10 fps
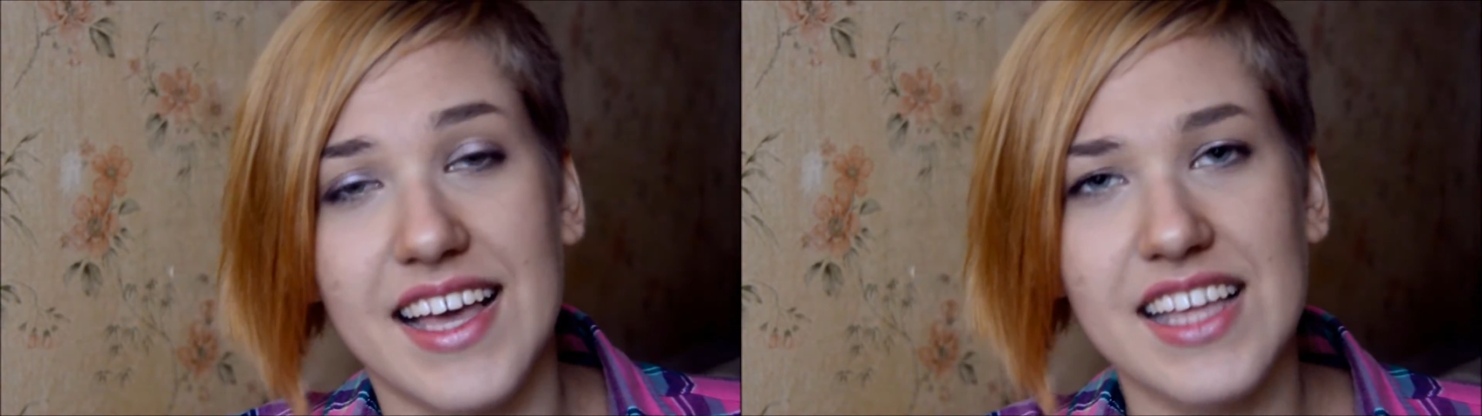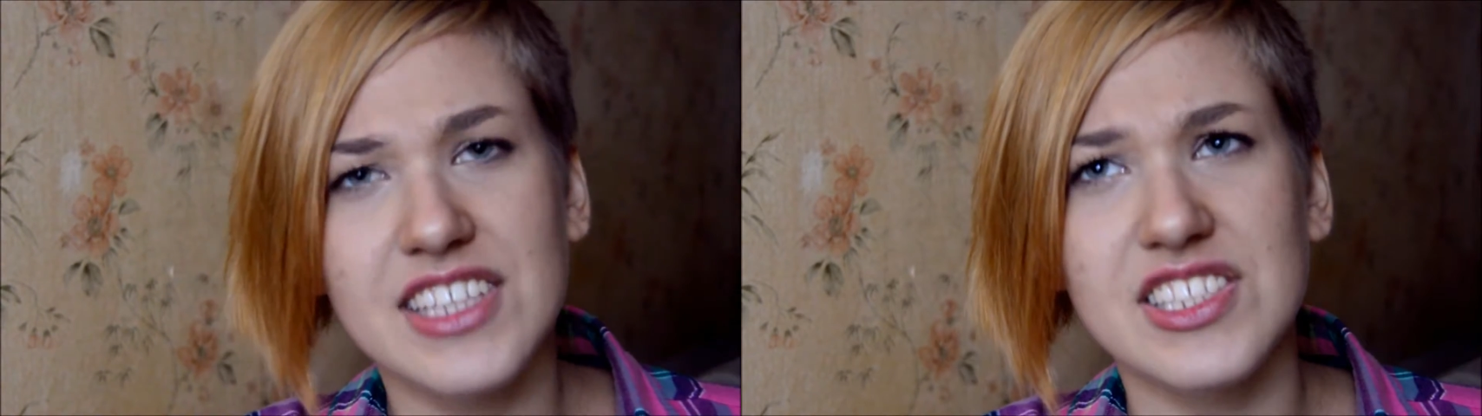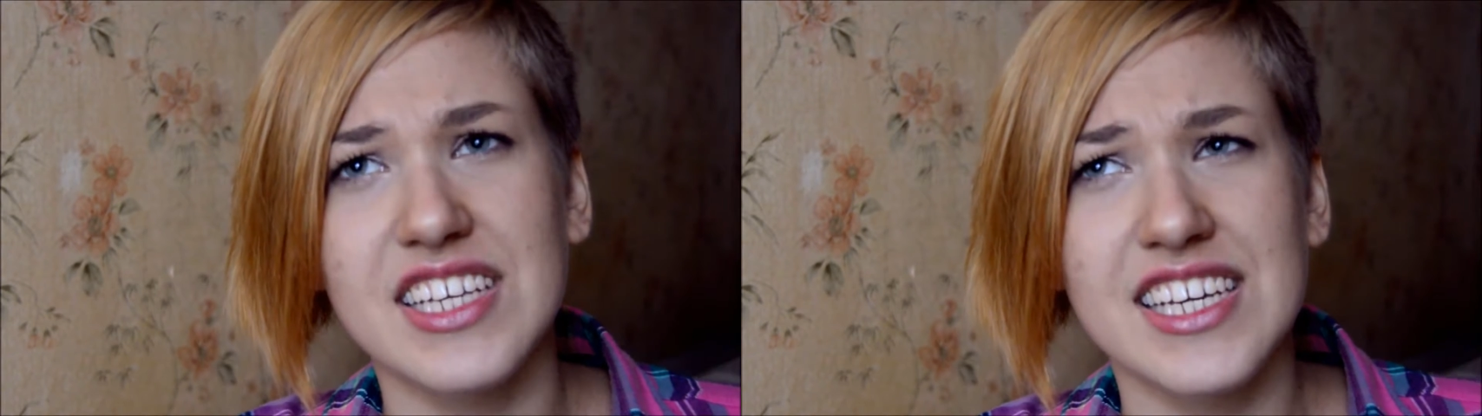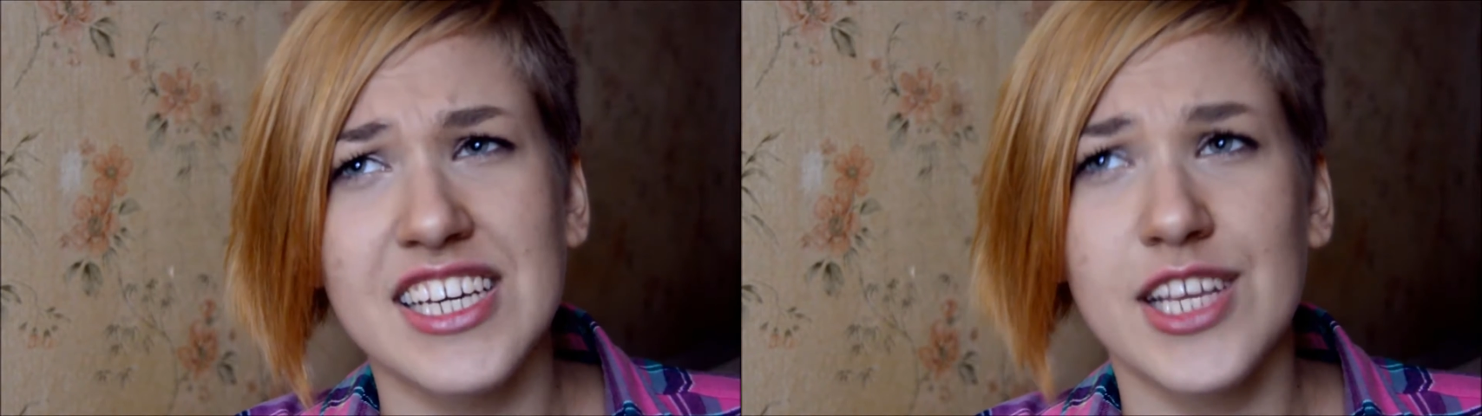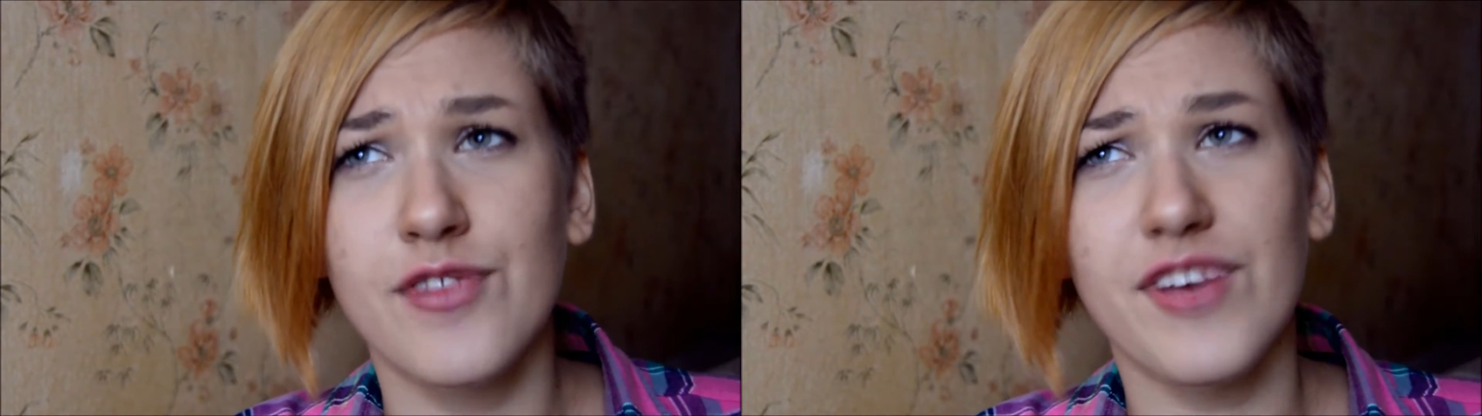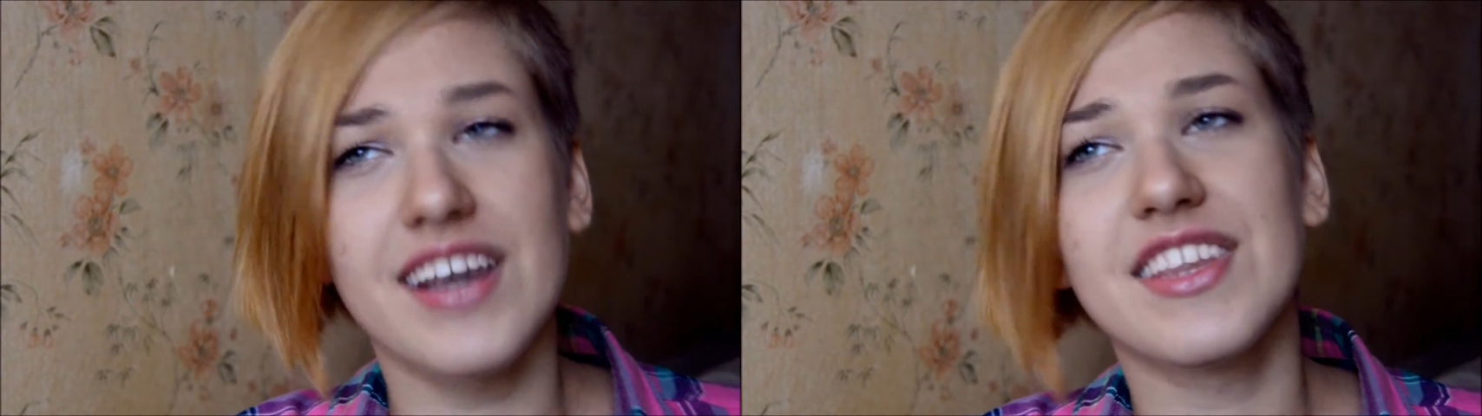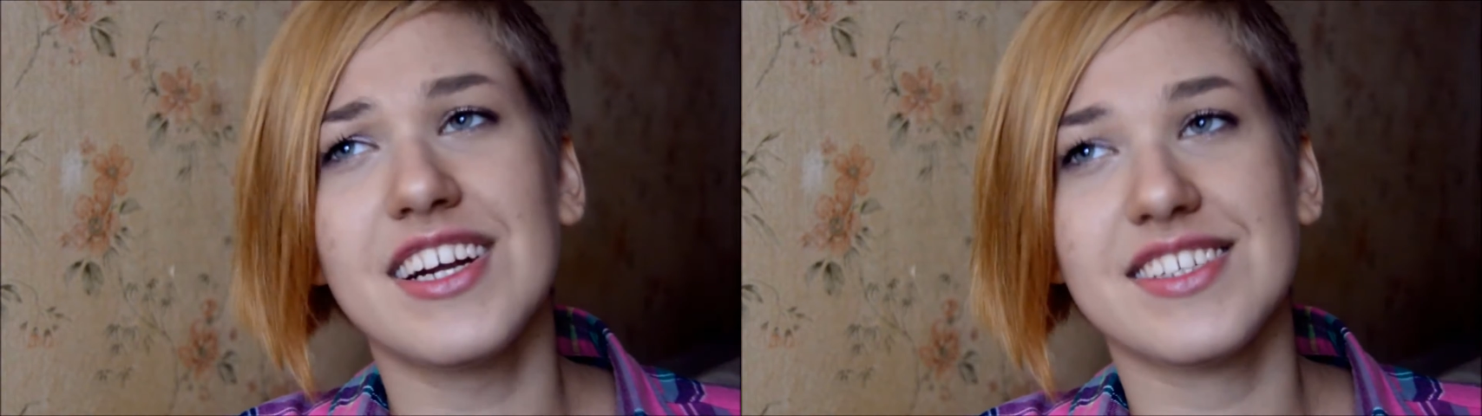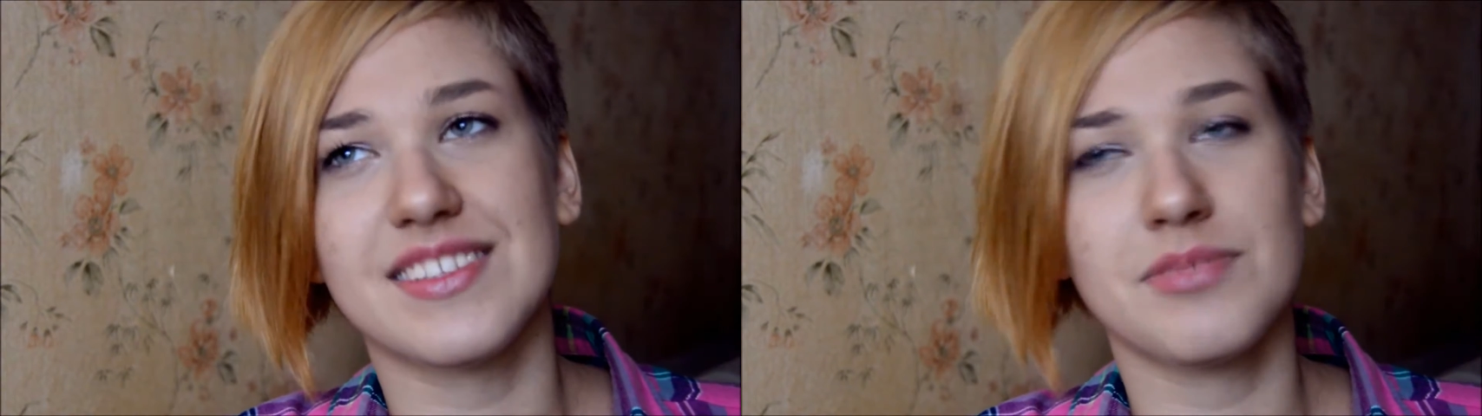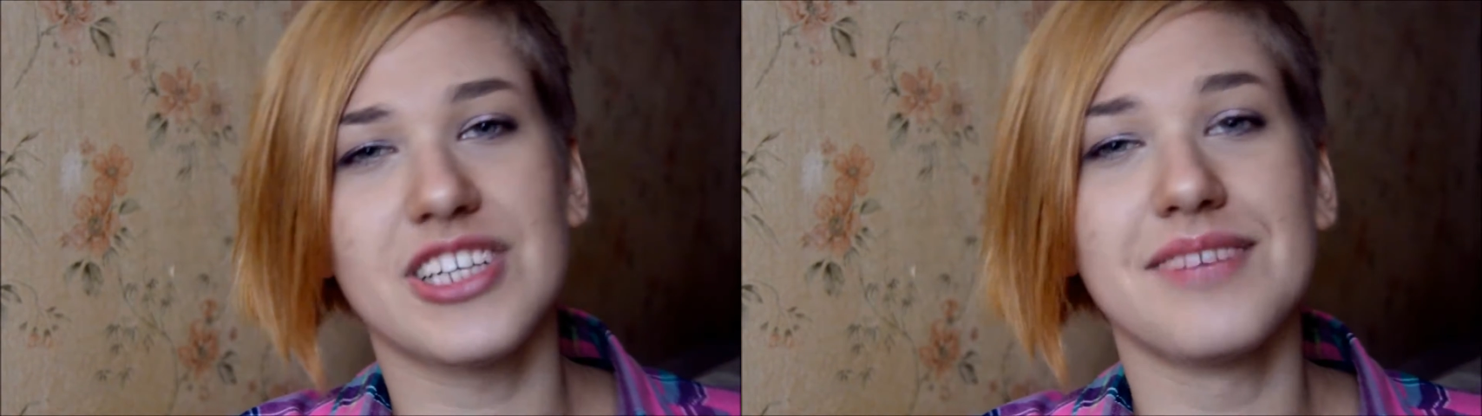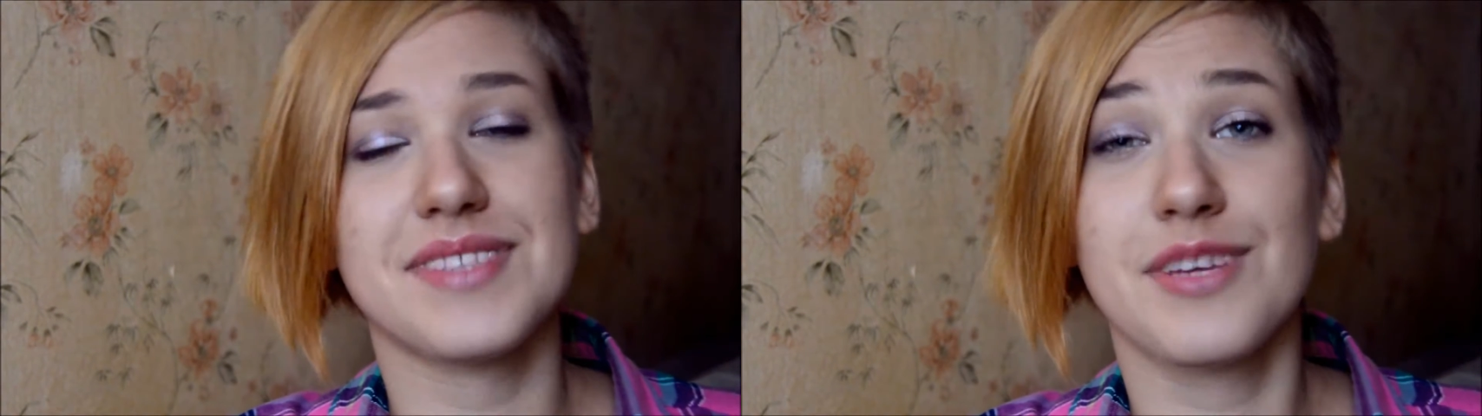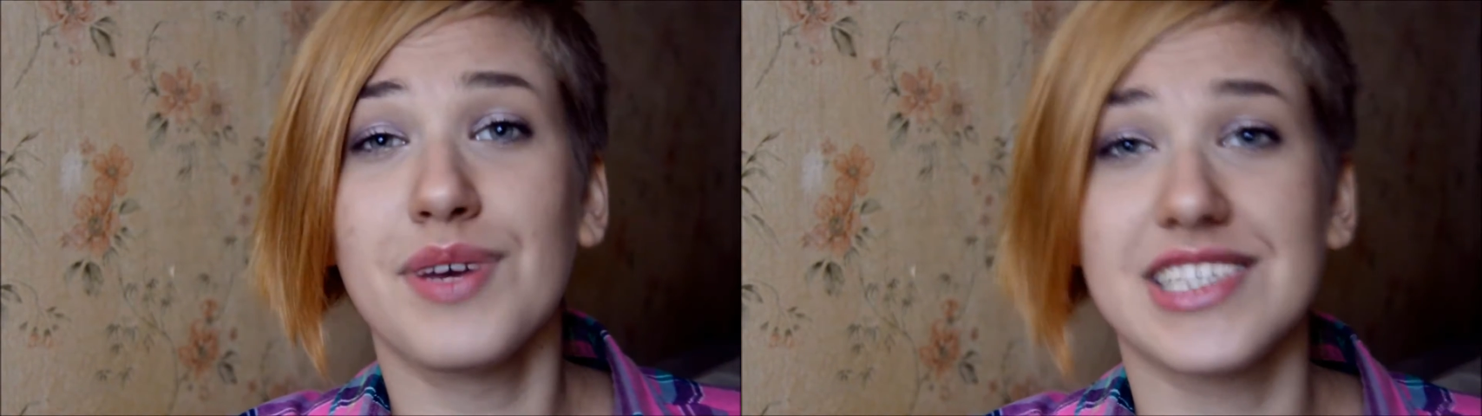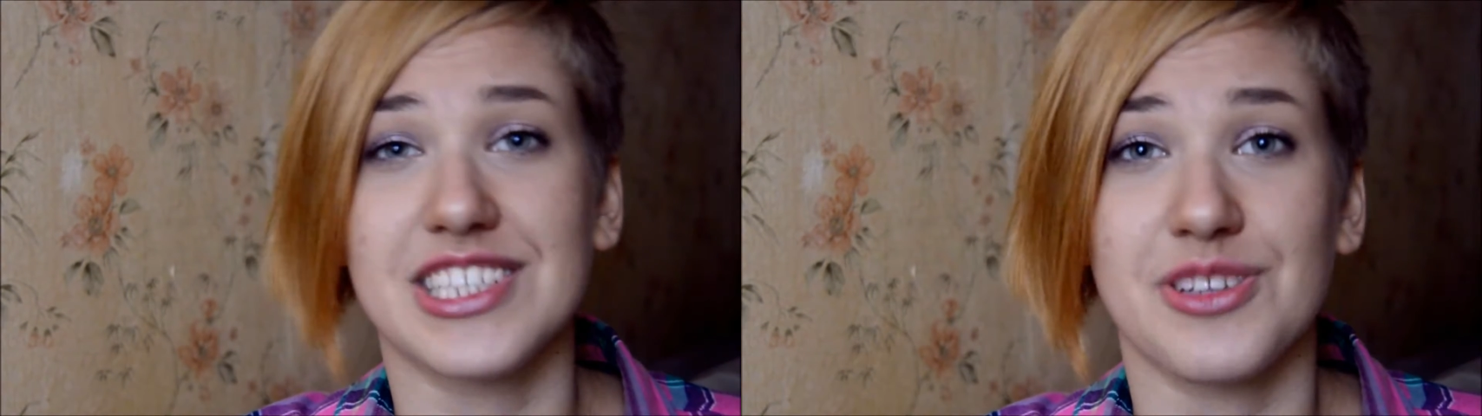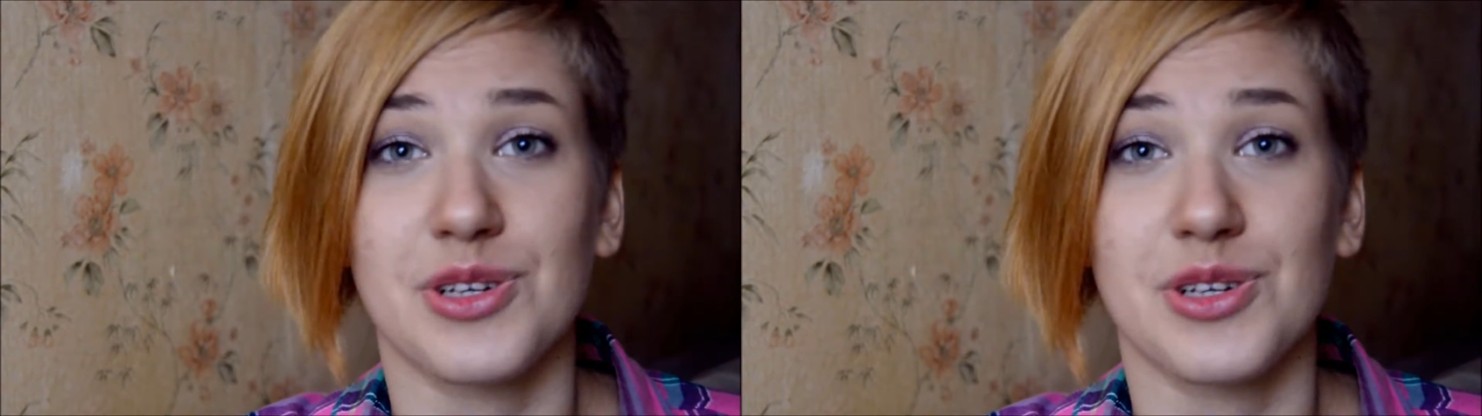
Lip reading: and in fact there is sometimes a question,